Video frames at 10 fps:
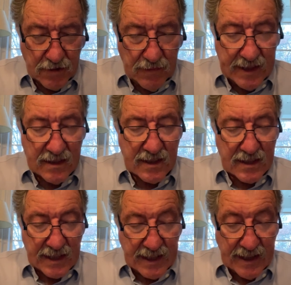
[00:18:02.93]
meets
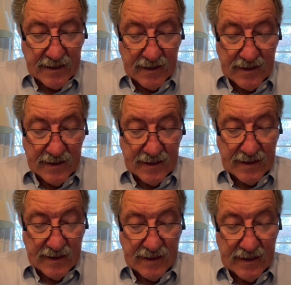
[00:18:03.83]
together.
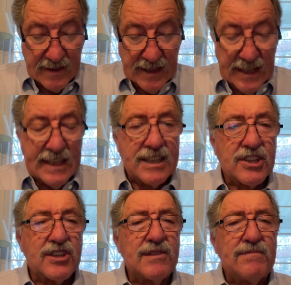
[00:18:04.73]
It
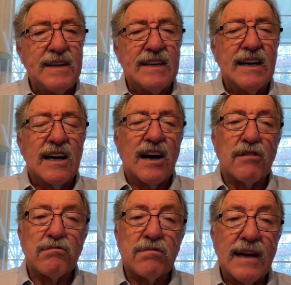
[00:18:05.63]
should be a
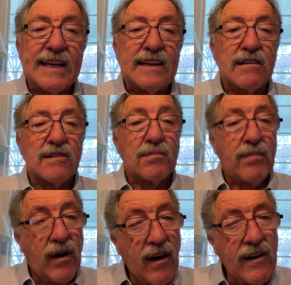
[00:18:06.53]
regular
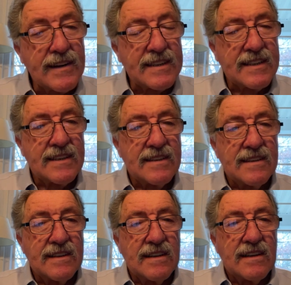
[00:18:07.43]
part
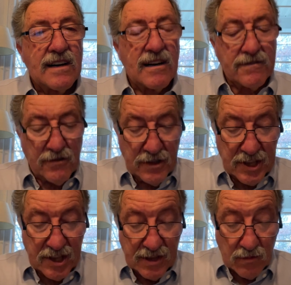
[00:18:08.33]
of
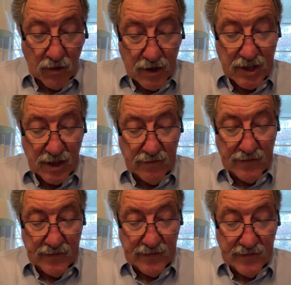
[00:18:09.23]
Christian worship.
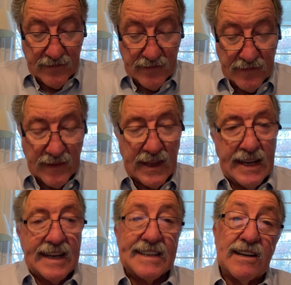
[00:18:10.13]

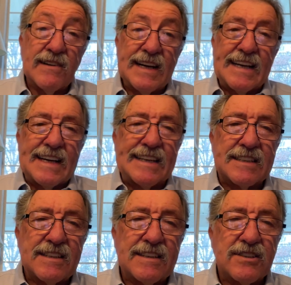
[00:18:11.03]
You know,
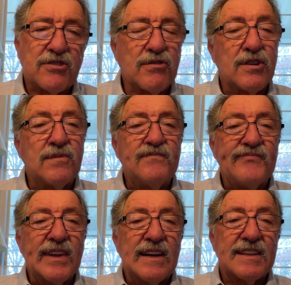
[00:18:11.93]
isn't it true
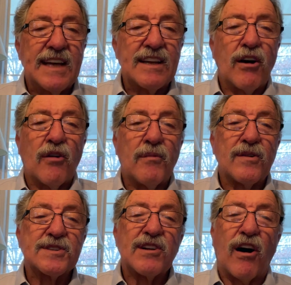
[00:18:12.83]
that
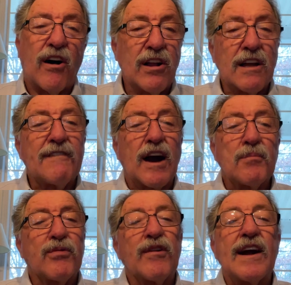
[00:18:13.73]
almost all of our
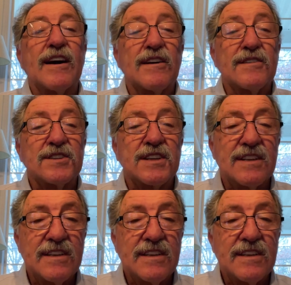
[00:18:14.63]
prayers,